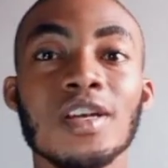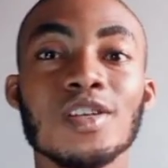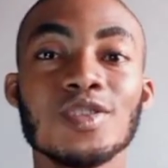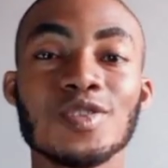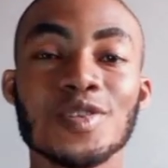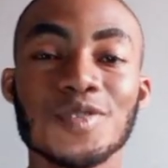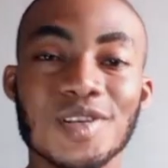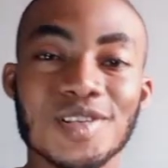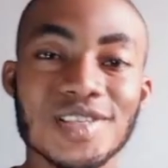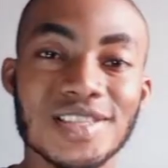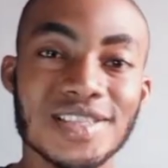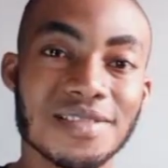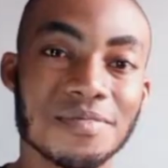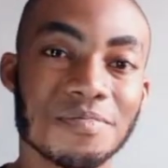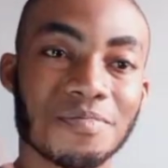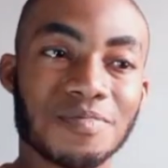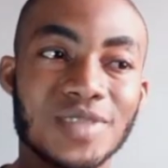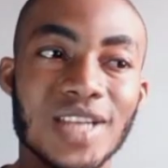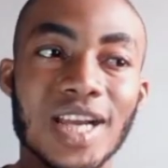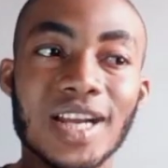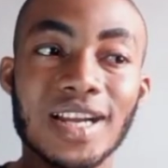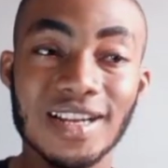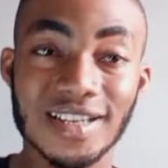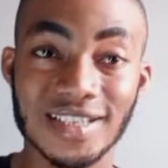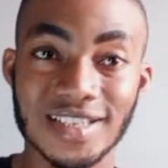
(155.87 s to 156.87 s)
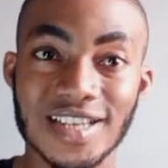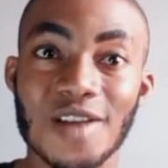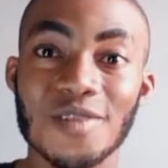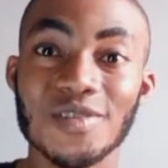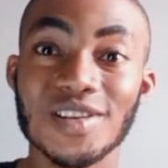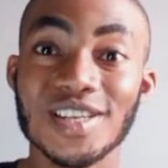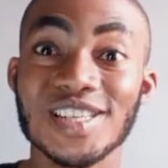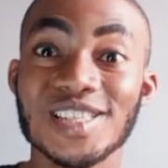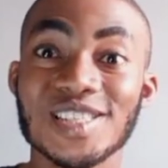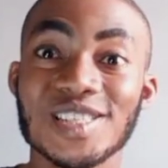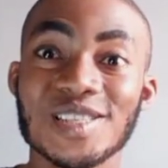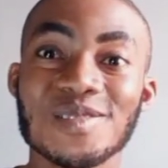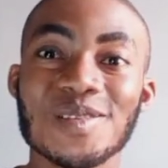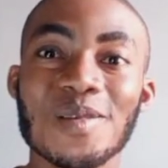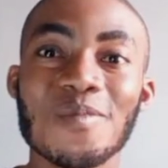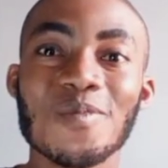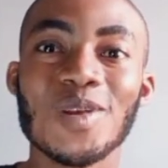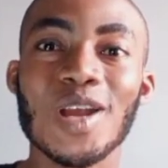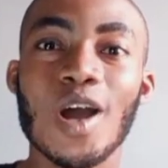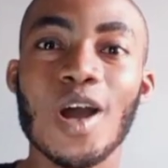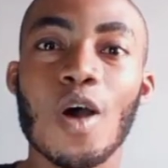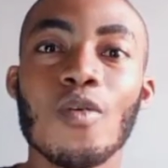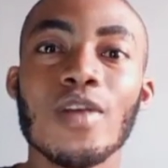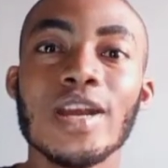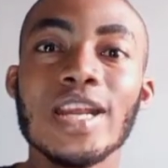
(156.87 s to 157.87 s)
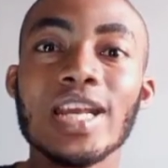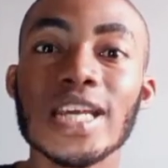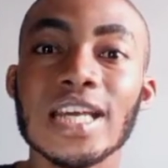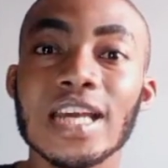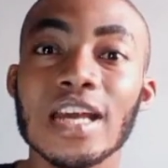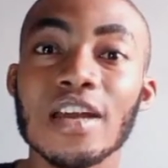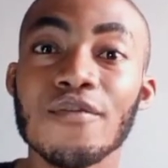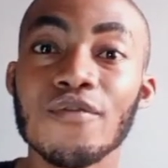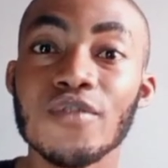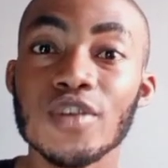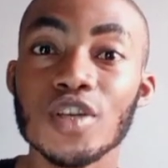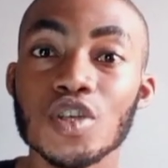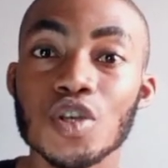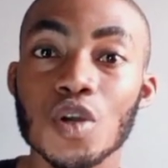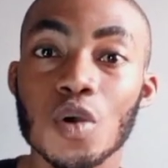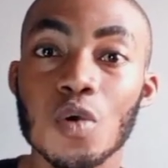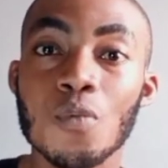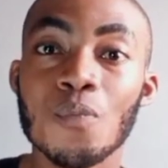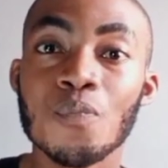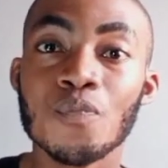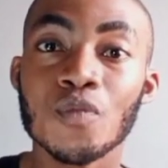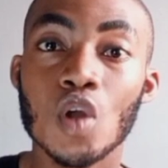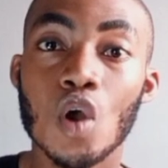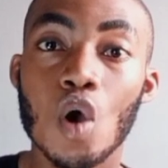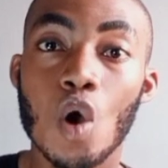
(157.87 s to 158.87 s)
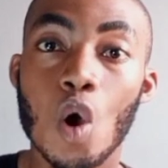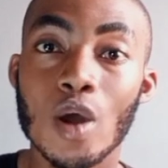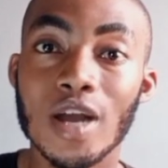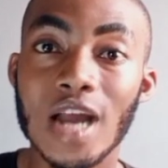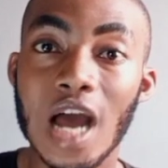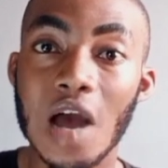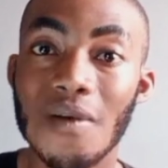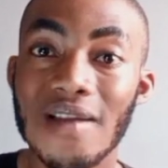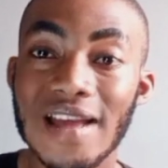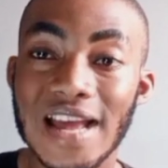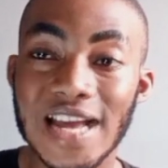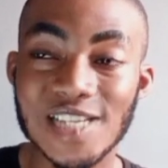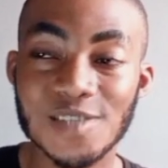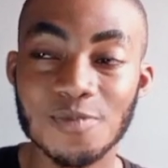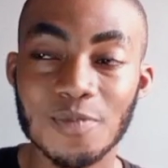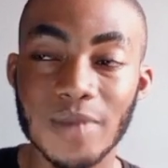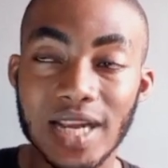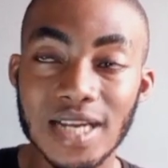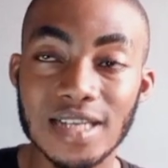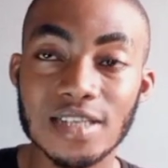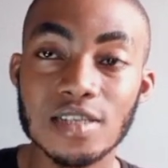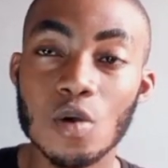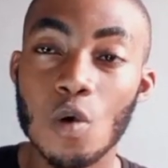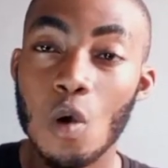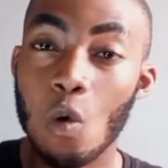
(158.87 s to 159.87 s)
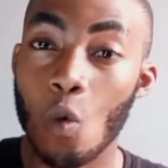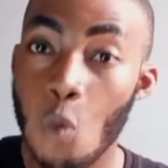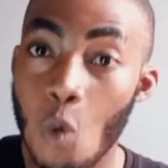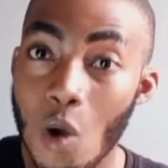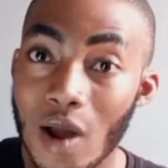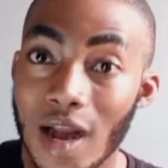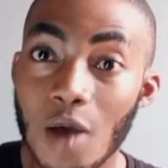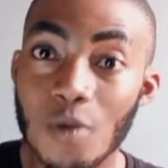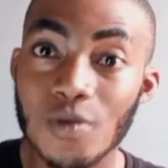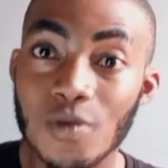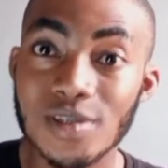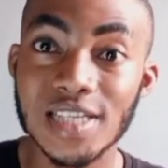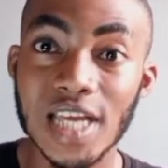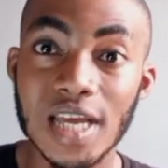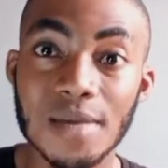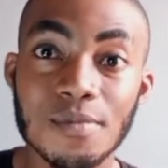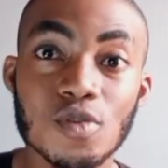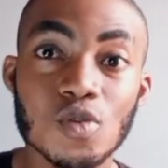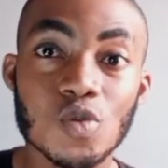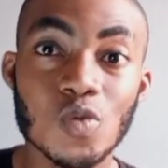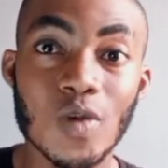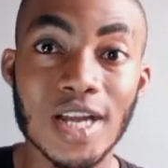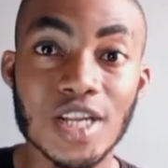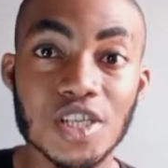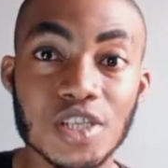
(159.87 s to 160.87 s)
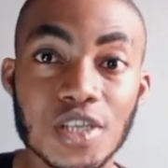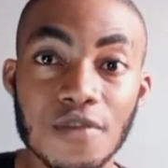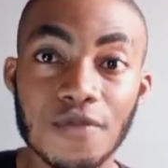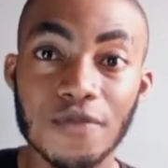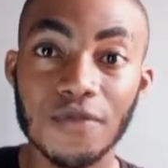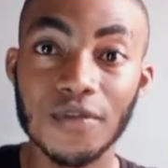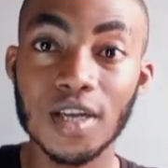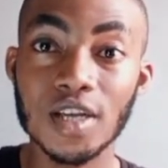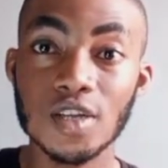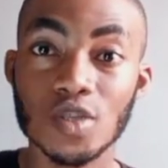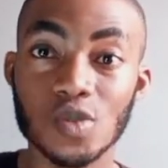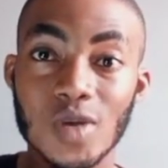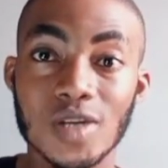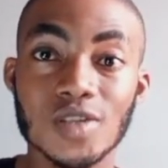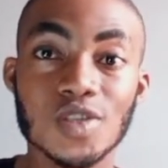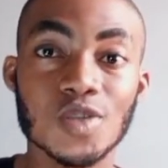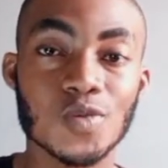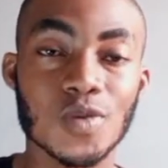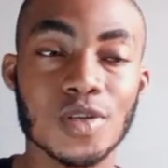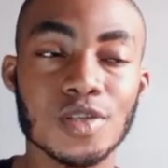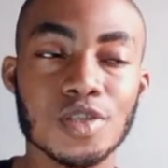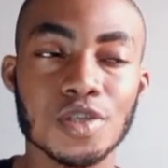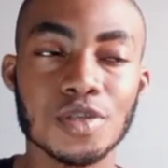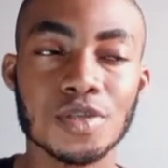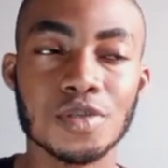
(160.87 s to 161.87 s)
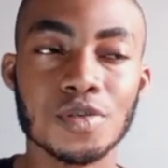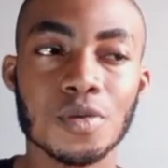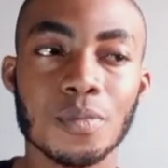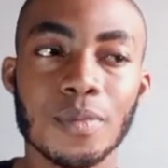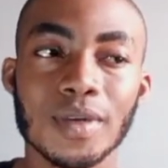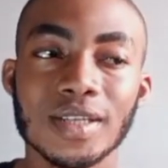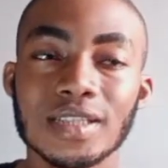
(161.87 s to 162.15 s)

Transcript: So just check down in the description below. I'll link a video on how I explained what I was able to achieve in 2022.